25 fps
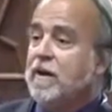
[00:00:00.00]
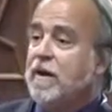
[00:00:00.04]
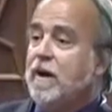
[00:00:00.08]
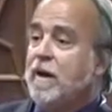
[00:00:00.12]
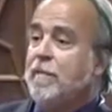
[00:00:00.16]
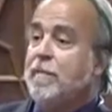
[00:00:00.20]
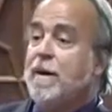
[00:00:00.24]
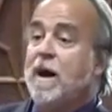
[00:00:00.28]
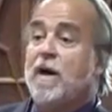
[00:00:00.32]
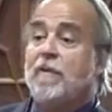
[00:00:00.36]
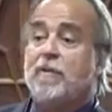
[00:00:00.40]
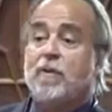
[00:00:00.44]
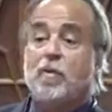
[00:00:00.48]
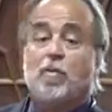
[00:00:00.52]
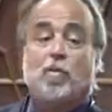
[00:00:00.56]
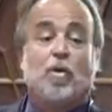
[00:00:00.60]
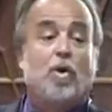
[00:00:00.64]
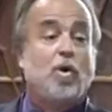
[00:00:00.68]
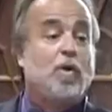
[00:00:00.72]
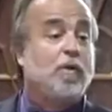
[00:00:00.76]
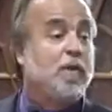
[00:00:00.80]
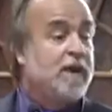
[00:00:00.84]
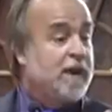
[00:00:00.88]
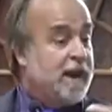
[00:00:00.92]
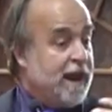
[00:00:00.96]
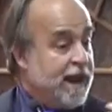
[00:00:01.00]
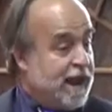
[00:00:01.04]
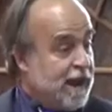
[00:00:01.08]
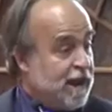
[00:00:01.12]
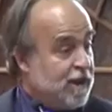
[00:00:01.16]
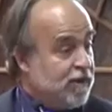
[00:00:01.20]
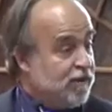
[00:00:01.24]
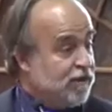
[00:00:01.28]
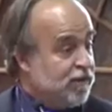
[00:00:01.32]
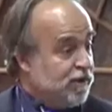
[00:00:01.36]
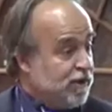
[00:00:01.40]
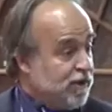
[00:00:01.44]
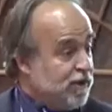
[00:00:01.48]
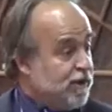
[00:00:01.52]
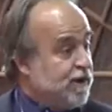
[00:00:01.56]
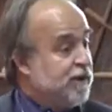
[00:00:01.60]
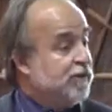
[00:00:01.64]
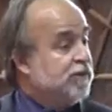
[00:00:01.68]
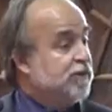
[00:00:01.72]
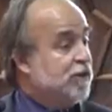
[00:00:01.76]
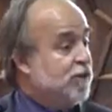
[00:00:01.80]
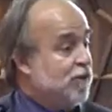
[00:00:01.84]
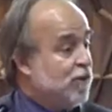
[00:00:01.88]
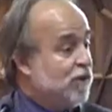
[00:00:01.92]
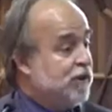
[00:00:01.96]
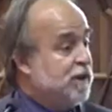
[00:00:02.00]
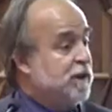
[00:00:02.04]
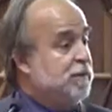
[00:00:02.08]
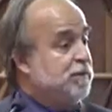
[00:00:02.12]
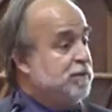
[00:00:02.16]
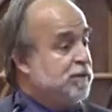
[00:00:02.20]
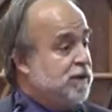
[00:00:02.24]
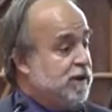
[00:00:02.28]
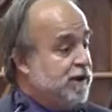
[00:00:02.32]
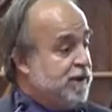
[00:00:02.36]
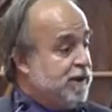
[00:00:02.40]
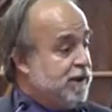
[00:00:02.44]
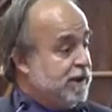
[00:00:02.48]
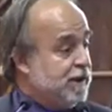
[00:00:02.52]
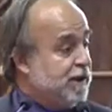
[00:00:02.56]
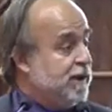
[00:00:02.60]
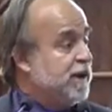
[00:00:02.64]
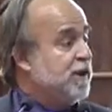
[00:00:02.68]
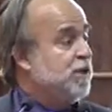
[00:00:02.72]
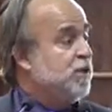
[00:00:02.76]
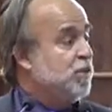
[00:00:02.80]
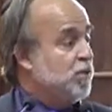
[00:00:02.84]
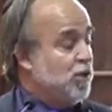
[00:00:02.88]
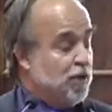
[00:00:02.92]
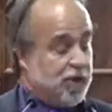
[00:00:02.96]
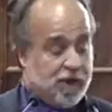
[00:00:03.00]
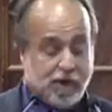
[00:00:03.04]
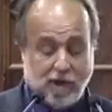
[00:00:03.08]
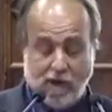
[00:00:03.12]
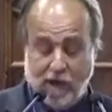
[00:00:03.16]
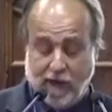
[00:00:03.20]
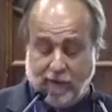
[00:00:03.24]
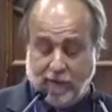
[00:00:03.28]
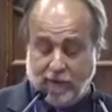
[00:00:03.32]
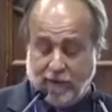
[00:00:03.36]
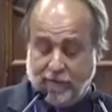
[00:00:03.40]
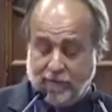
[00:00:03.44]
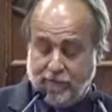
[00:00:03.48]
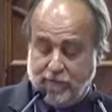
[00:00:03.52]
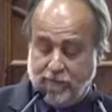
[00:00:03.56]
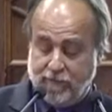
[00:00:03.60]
about the role that Asia is currently playing in the world economy.